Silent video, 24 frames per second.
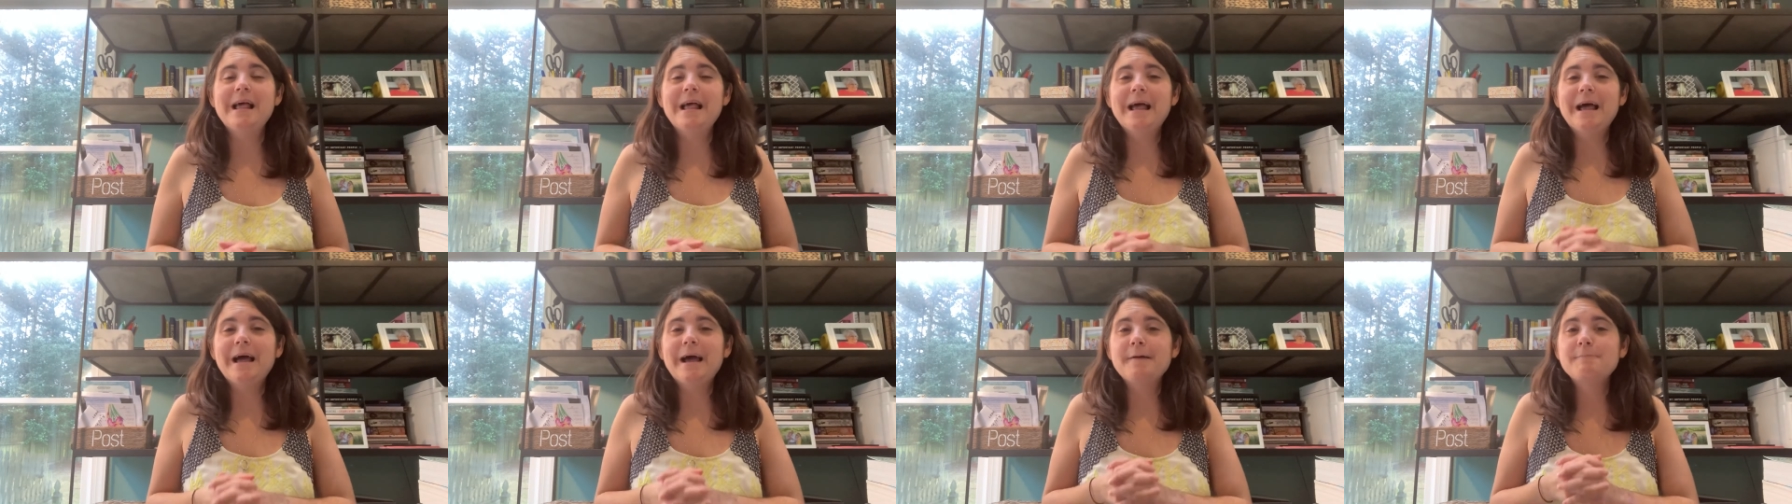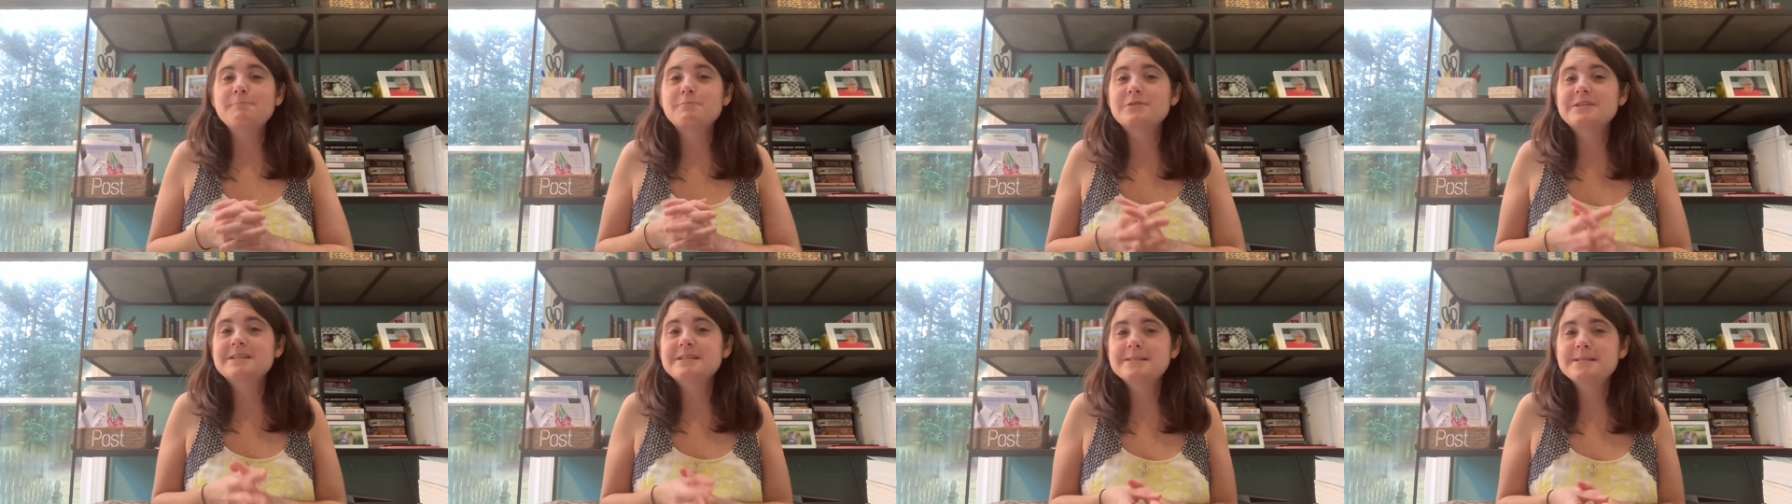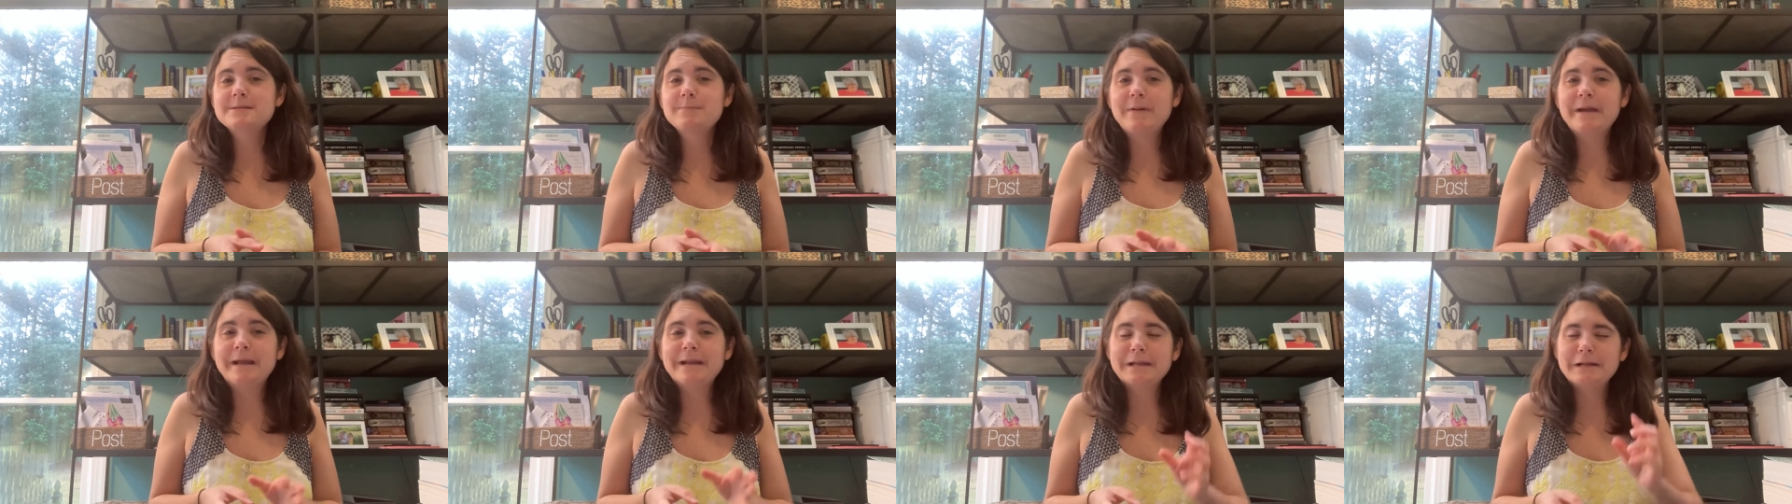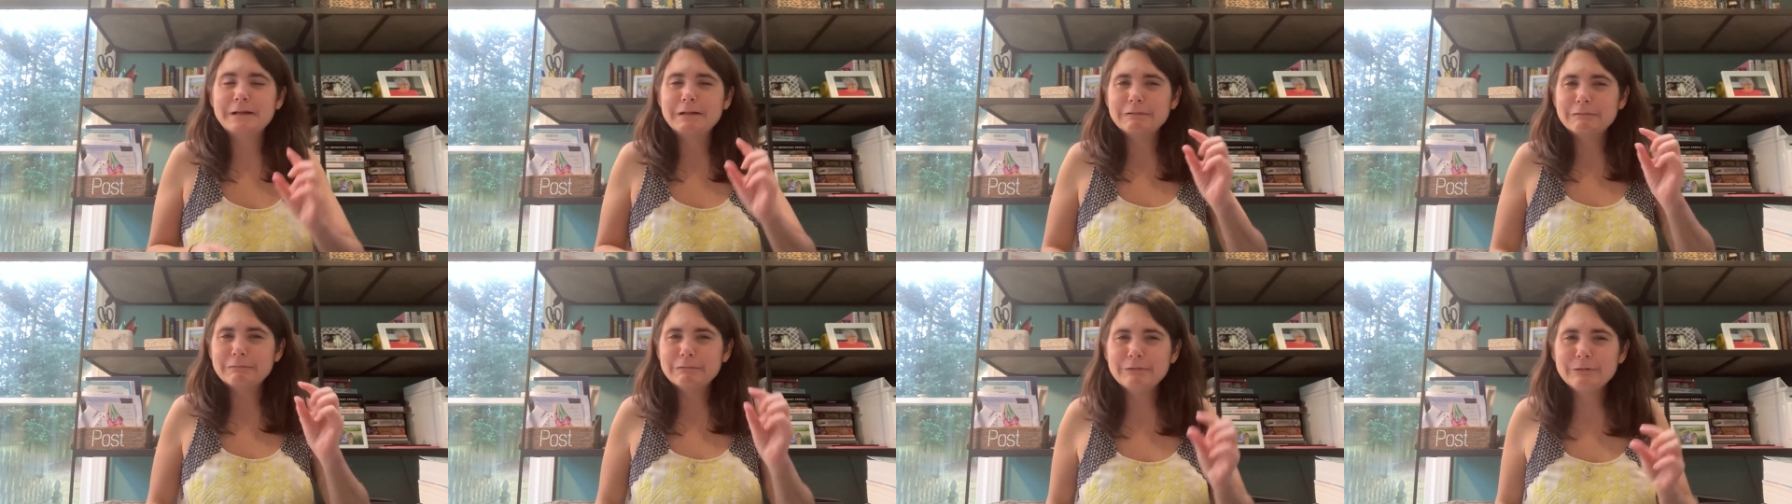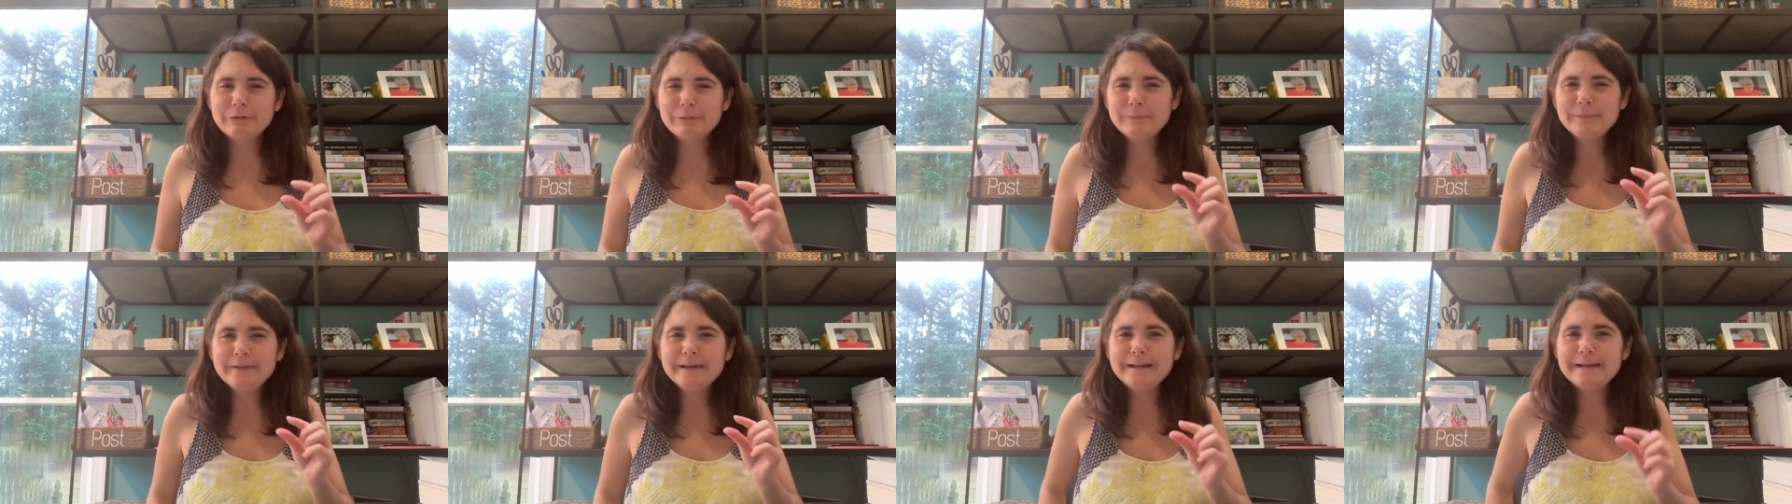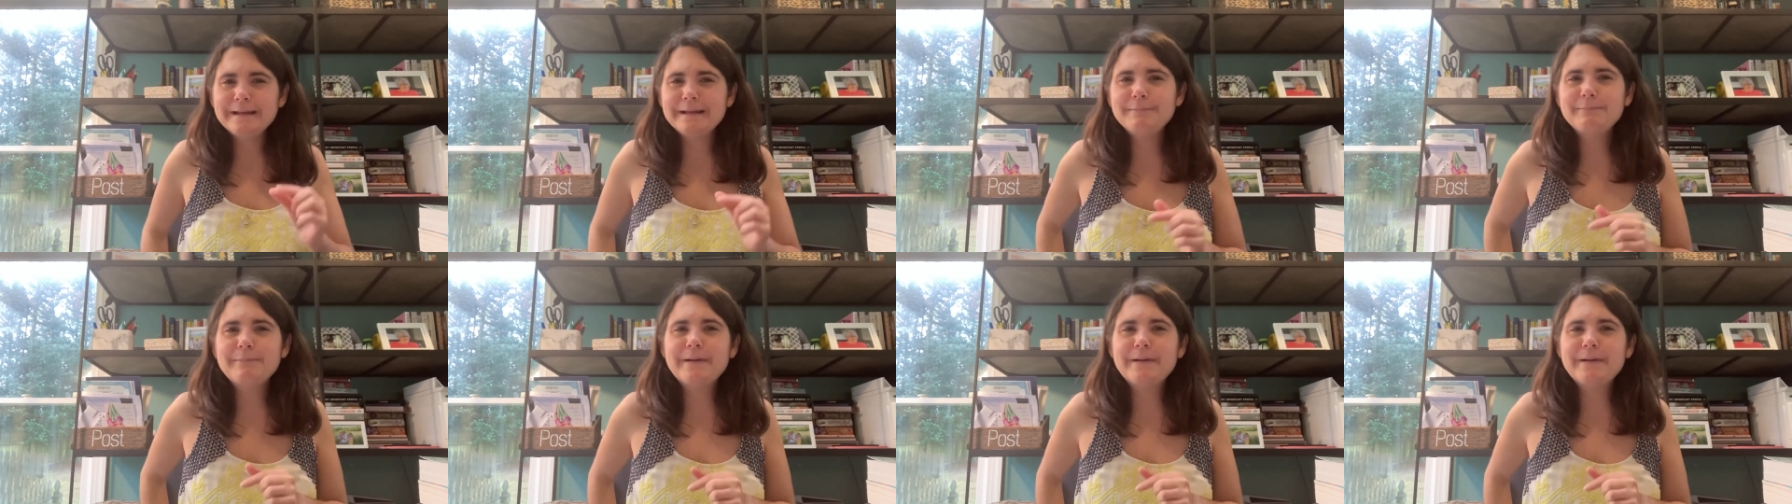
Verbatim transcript: I've participated a little bit in